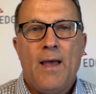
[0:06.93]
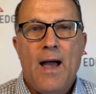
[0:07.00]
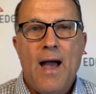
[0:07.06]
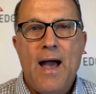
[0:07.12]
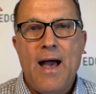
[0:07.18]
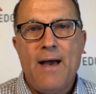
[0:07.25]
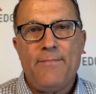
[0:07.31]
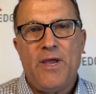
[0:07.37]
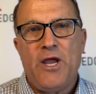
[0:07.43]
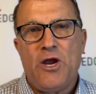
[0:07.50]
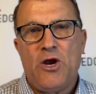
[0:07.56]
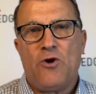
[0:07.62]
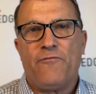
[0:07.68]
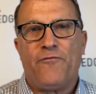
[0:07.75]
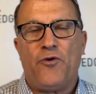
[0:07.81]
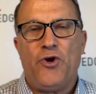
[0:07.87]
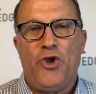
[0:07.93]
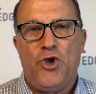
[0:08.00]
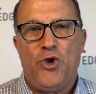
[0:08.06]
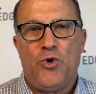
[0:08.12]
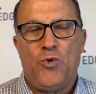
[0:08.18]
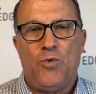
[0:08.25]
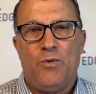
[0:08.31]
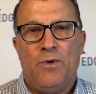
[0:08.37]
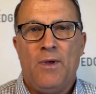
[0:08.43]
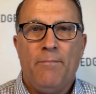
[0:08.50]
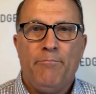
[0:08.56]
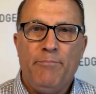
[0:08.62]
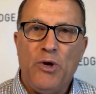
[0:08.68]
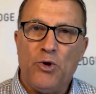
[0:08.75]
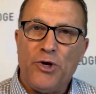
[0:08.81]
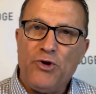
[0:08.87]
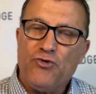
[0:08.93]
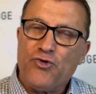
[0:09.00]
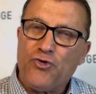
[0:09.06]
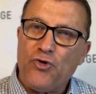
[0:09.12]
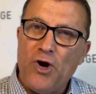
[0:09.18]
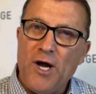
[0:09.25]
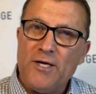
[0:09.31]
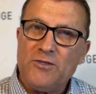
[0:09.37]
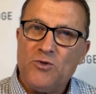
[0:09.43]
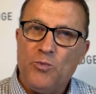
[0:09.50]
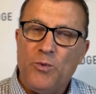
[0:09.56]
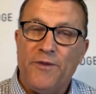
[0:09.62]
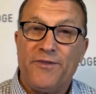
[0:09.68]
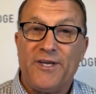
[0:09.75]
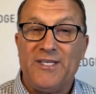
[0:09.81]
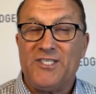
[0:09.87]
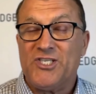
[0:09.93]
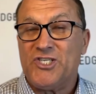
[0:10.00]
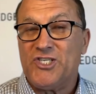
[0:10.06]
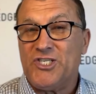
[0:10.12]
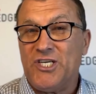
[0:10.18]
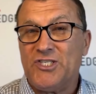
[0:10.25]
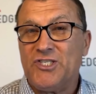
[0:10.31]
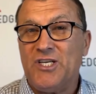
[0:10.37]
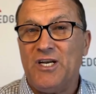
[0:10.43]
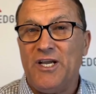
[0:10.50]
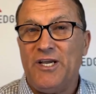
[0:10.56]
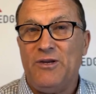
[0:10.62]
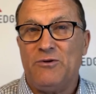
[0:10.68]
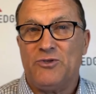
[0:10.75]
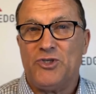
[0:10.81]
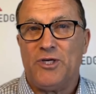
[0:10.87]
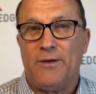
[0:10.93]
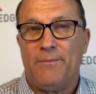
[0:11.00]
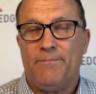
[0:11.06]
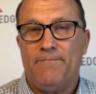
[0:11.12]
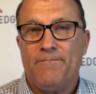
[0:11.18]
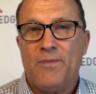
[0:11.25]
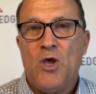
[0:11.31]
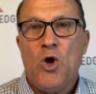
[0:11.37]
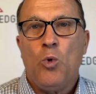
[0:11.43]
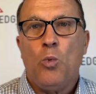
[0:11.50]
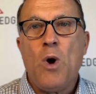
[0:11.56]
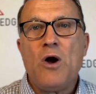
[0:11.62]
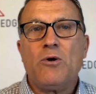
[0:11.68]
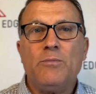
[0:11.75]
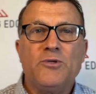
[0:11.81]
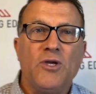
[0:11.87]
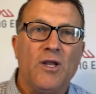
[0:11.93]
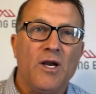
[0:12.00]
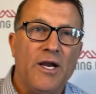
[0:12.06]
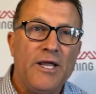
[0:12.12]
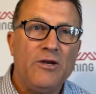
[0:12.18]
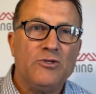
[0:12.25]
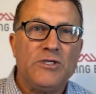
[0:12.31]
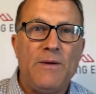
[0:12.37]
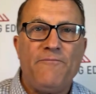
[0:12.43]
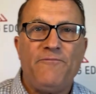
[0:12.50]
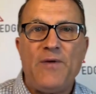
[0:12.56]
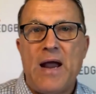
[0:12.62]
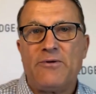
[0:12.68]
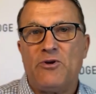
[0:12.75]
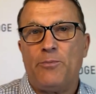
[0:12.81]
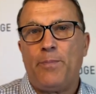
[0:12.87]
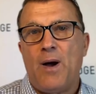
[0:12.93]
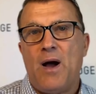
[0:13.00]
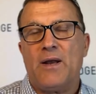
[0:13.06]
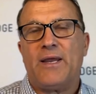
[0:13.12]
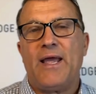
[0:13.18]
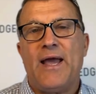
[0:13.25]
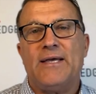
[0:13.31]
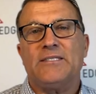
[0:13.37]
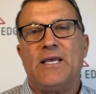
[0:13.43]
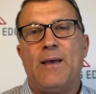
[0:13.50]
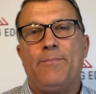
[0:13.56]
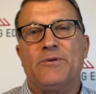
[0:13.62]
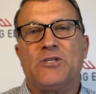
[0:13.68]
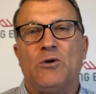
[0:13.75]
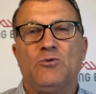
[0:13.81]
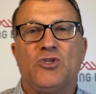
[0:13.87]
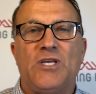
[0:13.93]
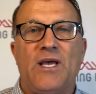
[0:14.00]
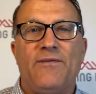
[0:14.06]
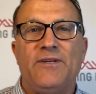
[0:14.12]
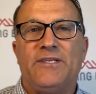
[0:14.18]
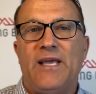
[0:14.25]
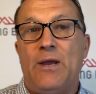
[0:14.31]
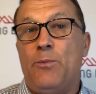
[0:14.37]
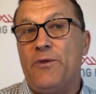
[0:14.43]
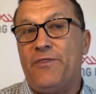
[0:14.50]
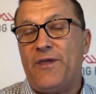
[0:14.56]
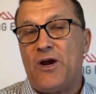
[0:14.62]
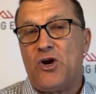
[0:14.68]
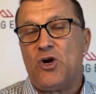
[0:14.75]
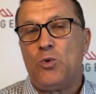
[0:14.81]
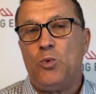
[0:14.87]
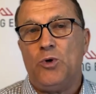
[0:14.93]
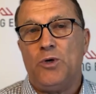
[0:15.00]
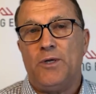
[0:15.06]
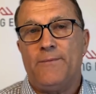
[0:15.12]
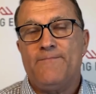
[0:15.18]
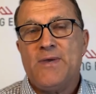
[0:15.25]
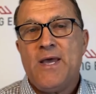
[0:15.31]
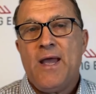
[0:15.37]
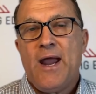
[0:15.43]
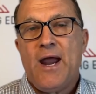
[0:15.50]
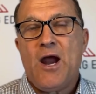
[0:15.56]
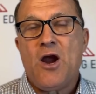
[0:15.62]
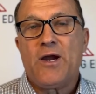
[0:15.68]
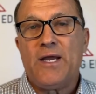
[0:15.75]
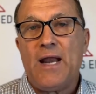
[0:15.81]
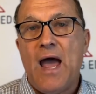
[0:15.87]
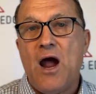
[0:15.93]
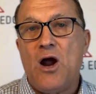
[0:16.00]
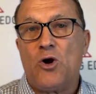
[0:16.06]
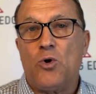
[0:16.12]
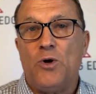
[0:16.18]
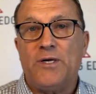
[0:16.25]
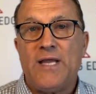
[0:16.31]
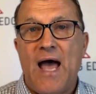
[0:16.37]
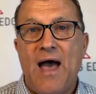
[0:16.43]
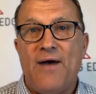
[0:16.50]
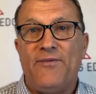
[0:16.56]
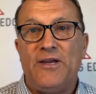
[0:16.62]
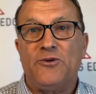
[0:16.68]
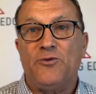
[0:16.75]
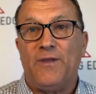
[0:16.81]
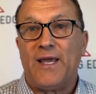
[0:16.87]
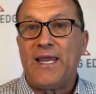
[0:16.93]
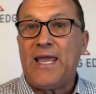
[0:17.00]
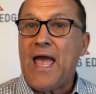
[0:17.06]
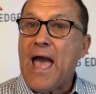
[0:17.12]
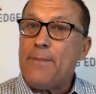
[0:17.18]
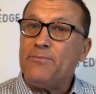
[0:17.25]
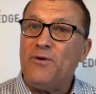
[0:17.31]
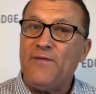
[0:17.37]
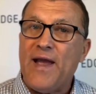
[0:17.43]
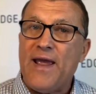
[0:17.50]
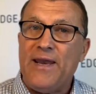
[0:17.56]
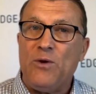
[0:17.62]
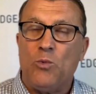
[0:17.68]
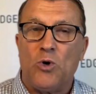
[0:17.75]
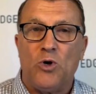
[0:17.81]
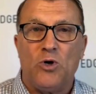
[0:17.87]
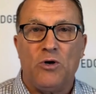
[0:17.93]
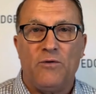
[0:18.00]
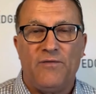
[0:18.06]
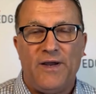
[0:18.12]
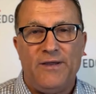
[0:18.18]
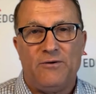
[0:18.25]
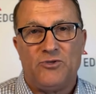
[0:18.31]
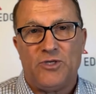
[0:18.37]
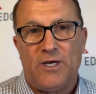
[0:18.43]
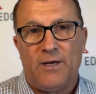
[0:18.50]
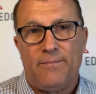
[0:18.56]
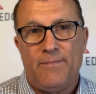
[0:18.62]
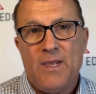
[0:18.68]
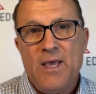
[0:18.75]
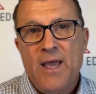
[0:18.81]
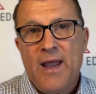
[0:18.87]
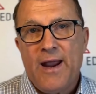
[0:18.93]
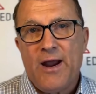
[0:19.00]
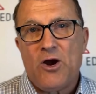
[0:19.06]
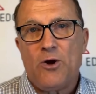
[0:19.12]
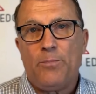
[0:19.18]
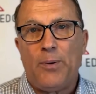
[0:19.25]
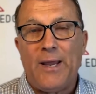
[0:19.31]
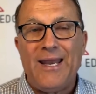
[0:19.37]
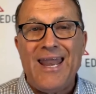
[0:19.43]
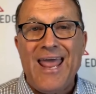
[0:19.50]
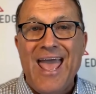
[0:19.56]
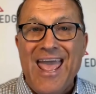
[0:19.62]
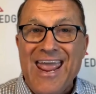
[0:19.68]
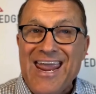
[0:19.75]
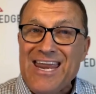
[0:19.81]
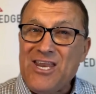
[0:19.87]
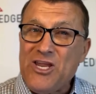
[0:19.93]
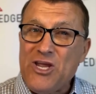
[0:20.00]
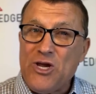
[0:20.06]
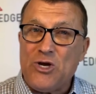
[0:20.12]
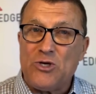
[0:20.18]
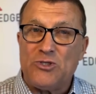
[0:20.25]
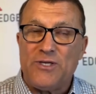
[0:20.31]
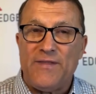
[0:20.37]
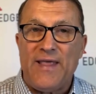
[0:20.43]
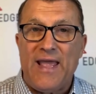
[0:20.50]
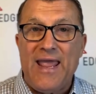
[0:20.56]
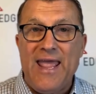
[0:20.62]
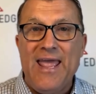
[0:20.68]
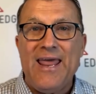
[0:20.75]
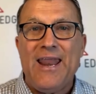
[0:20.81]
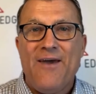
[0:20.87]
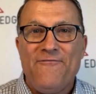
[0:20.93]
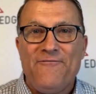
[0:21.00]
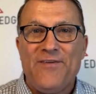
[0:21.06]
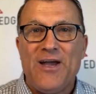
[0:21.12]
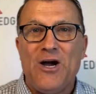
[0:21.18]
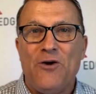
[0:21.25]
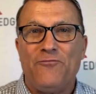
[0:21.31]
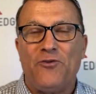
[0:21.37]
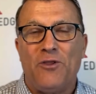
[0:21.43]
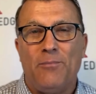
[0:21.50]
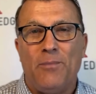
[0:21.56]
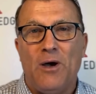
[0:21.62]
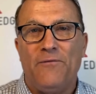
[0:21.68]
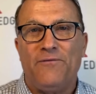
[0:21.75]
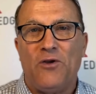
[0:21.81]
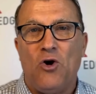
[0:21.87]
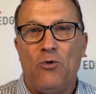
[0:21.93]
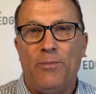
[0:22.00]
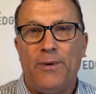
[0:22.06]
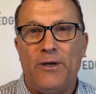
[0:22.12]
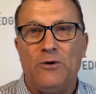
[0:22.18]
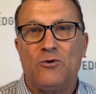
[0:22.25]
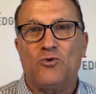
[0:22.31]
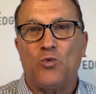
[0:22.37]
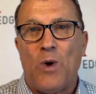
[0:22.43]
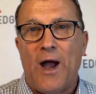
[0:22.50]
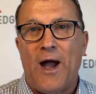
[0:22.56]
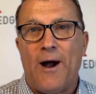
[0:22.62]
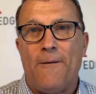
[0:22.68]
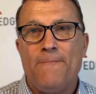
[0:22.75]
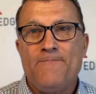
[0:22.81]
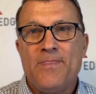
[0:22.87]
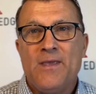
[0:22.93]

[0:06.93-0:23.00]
I'm here for you, building trust with consistent leadership. Welcome to the Leadership Factory Podcast, episode 17 with Eric Wood. Eric and I are going to dive into the captivating world of leadership. Eric played 8 years in the NFL for the Buffalo Bills. Wow.